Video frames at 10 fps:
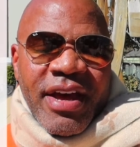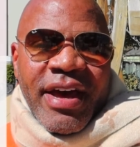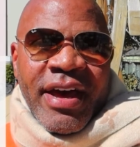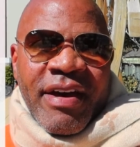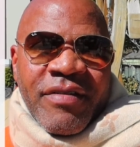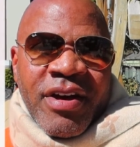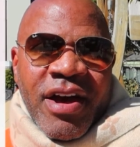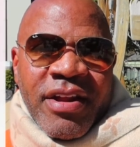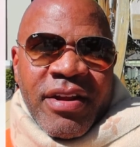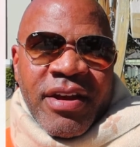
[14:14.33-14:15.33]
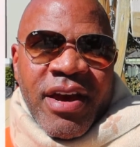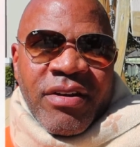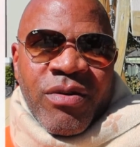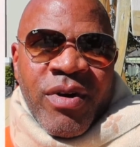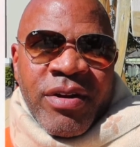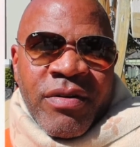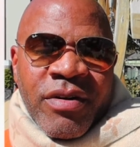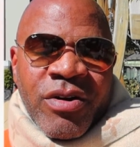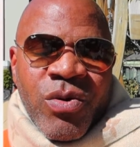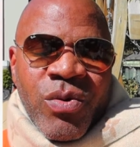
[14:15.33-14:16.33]
I haven't caught any kind of
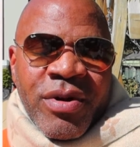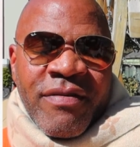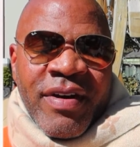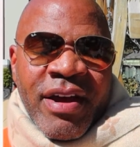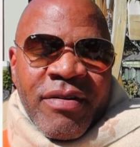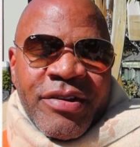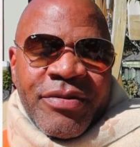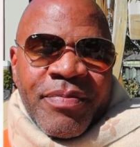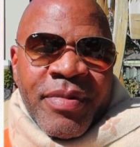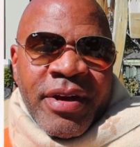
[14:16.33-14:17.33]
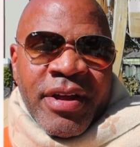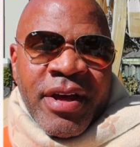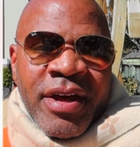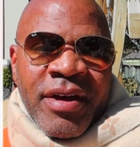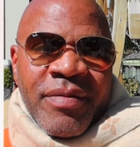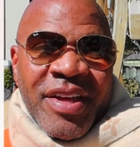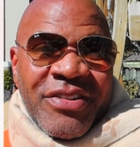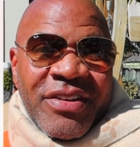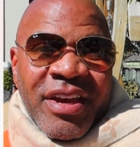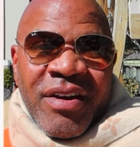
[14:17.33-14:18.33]
coronavirus, but
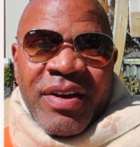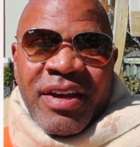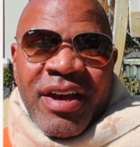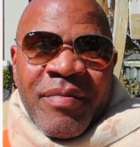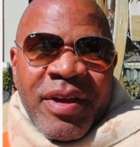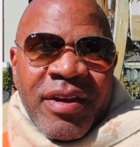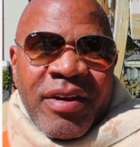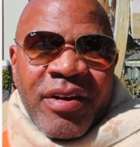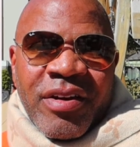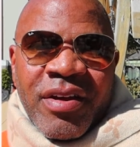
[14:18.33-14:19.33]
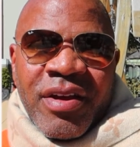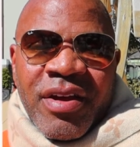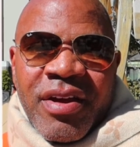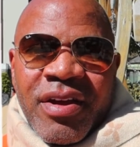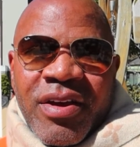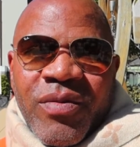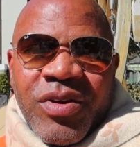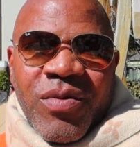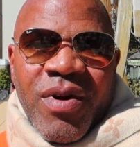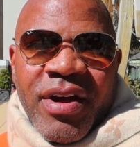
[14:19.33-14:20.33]
it's scary. I mean, when
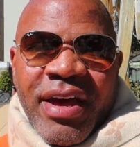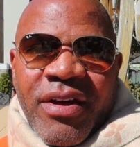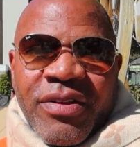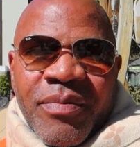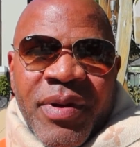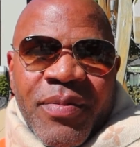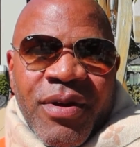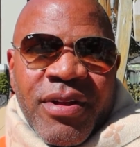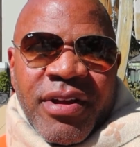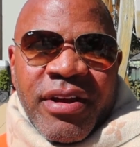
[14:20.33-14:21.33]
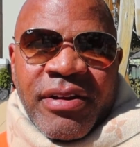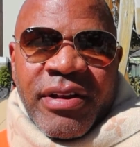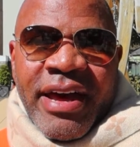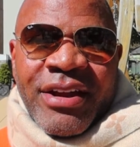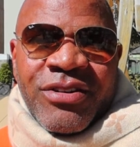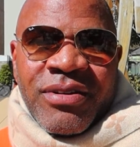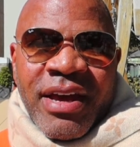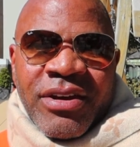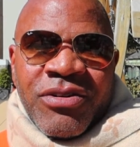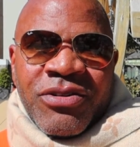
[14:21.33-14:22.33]
you walk out there, people are looking at you
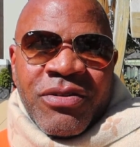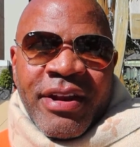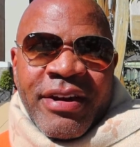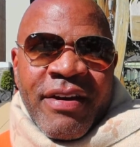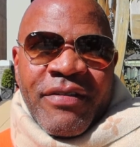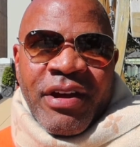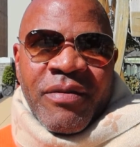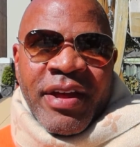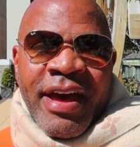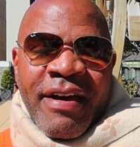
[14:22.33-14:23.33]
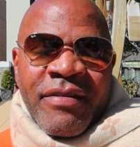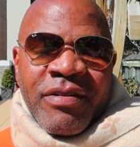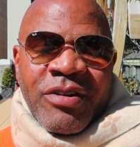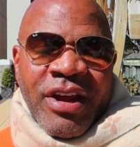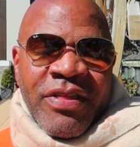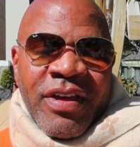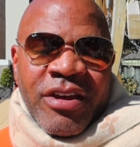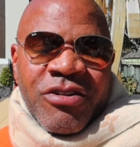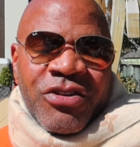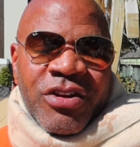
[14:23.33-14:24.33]
like you do definitely already have it, which I think
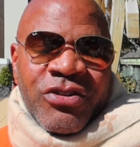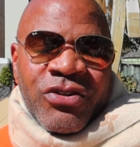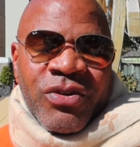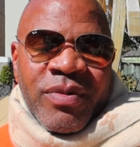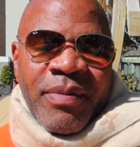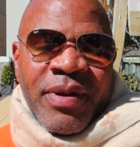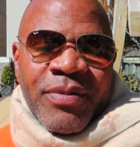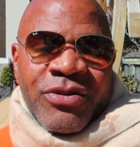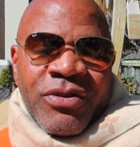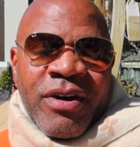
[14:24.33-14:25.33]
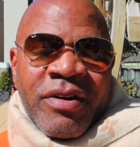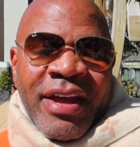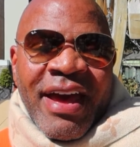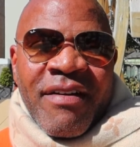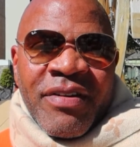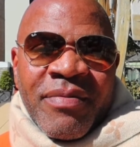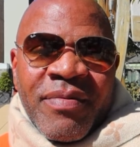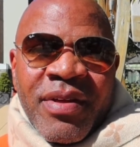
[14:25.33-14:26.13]
you should assume that people do already have it.